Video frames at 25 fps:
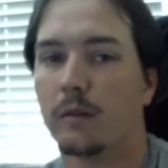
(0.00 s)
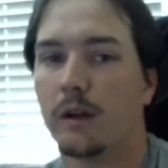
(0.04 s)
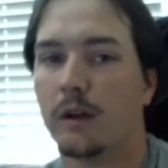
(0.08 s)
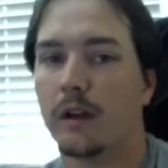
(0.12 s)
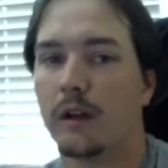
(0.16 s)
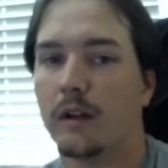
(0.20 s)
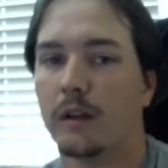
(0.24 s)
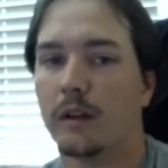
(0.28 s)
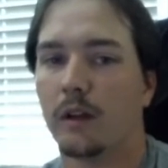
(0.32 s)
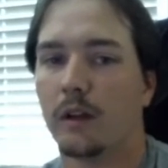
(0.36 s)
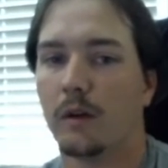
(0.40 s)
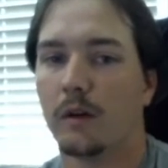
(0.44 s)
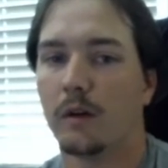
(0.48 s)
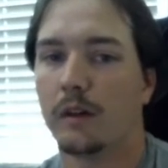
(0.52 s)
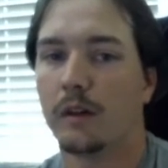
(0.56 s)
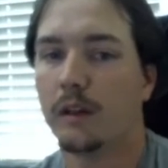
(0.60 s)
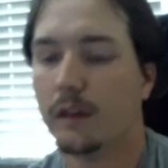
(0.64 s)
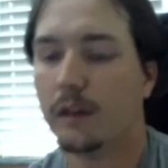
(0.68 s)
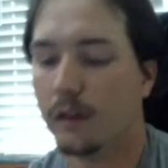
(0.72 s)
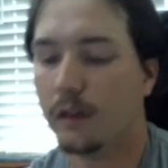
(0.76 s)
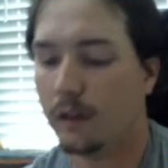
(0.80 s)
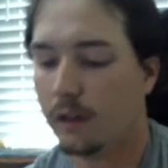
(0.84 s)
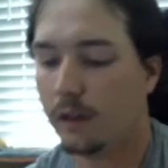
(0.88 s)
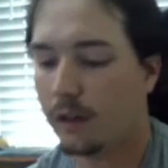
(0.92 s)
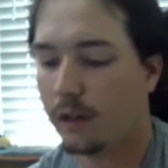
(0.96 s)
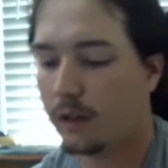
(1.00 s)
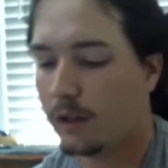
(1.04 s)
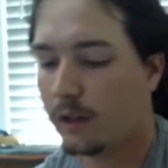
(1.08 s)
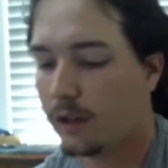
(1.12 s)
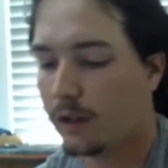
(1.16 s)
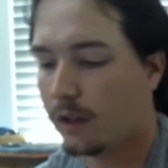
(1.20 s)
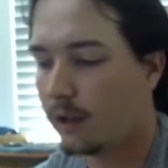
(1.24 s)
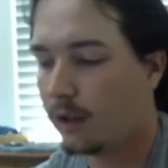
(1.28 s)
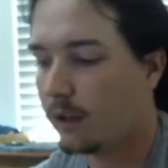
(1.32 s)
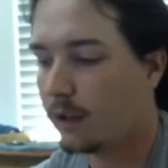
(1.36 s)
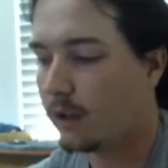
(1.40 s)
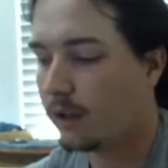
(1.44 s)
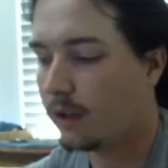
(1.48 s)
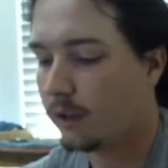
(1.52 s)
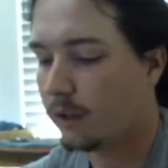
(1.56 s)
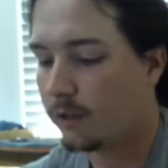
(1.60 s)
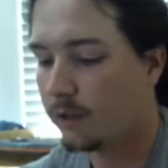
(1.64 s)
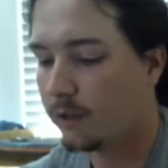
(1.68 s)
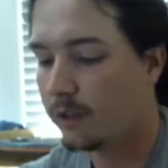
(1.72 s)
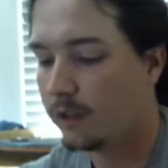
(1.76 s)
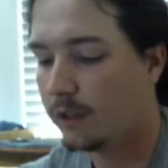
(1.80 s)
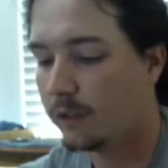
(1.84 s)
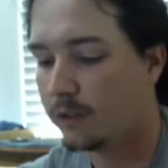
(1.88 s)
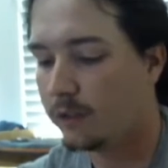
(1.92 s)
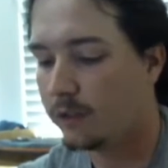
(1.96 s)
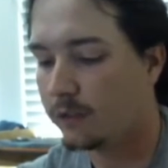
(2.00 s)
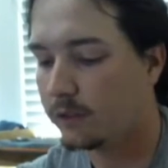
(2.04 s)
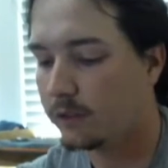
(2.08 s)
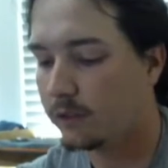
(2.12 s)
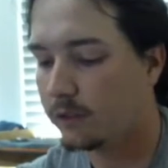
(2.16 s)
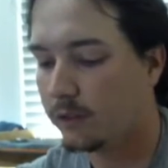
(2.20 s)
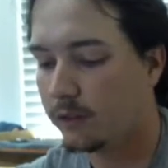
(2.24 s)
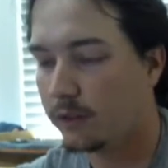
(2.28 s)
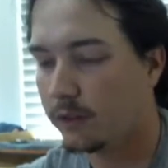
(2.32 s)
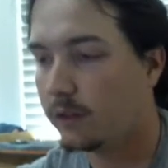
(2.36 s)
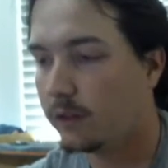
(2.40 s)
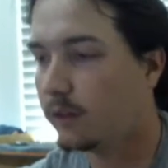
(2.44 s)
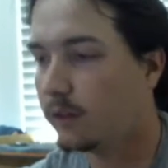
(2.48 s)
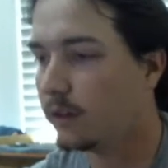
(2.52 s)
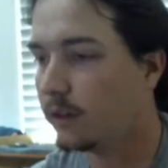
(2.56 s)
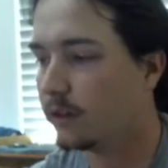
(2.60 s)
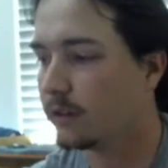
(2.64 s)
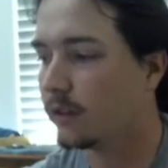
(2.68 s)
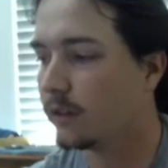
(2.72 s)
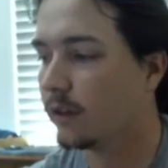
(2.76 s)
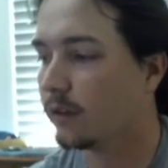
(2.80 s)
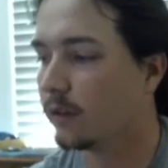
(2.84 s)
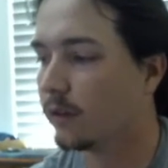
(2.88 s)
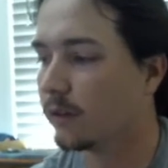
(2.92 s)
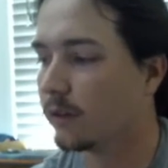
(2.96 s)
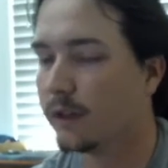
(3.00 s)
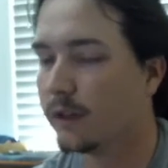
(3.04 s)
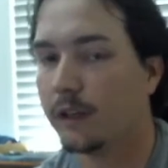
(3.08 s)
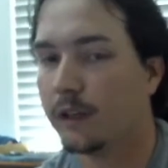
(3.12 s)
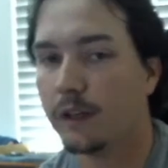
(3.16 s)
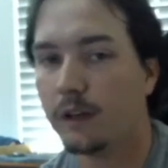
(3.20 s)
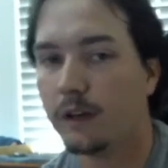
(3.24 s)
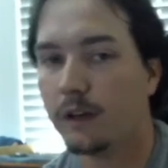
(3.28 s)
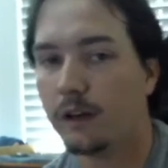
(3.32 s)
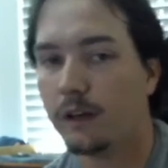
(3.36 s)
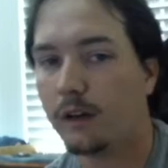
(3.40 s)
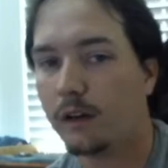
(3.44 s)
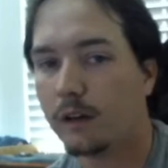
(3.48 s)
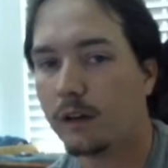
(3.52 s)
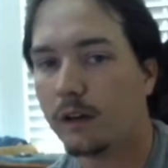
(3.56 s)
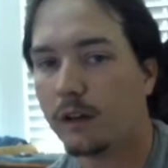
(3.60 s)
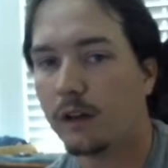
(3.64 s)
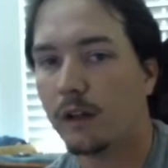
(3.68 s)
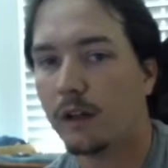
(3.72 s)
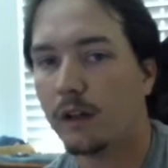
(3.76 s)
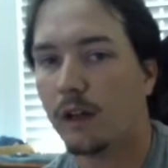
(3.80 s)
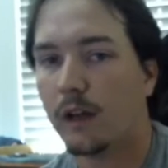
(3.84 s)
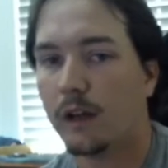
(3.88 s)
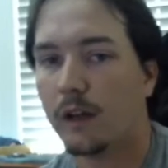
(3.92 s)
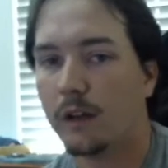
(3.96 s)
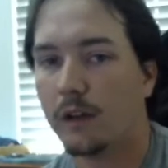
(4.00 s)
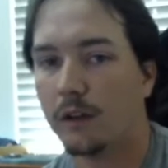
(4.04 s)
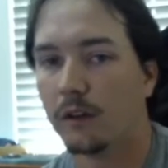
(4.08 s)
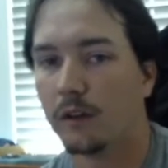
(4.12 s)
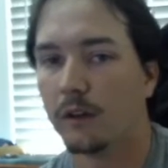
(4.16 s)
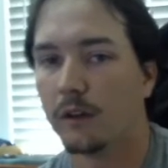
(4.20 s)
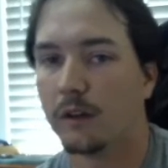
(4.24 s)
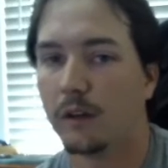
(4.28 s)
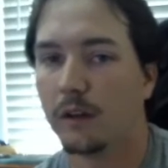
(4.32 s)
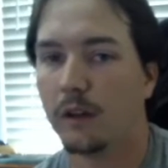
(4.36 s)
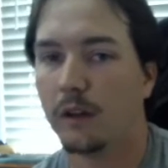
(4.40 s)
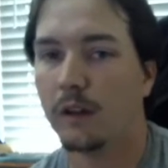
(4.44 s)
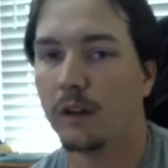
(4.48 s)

ready to go here. These sit over here, and your